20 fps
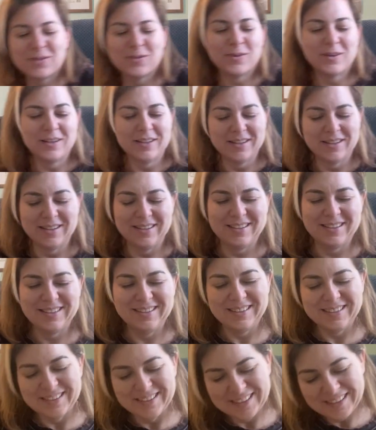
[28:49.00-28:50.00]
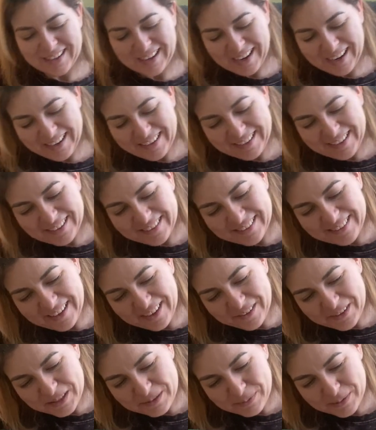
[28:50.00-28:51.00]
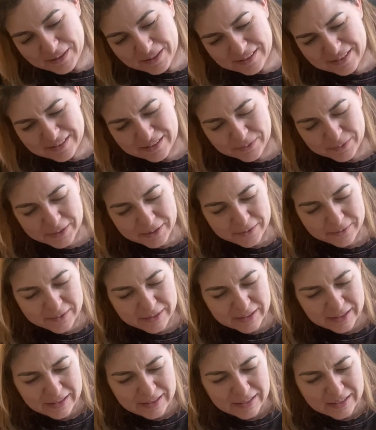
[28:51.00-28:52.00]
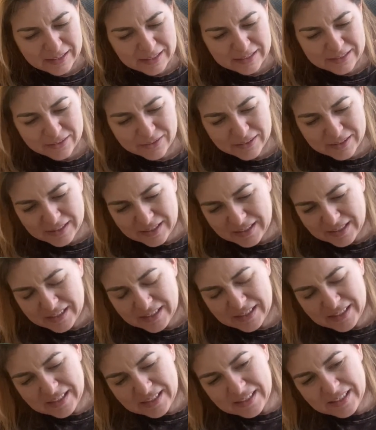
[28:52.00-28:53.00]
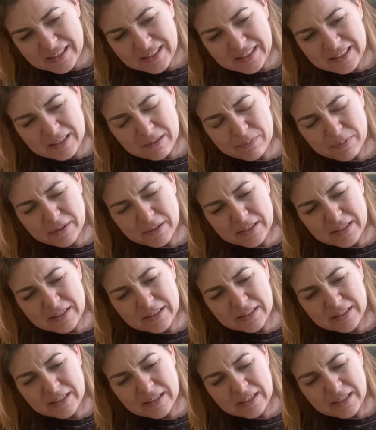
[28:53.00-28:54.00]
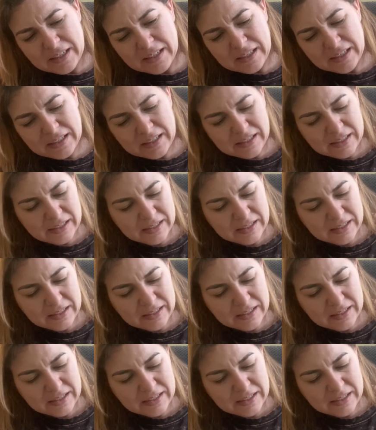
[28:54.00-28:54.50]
one. They always put this in a weird one, I think, don't they? They put it in like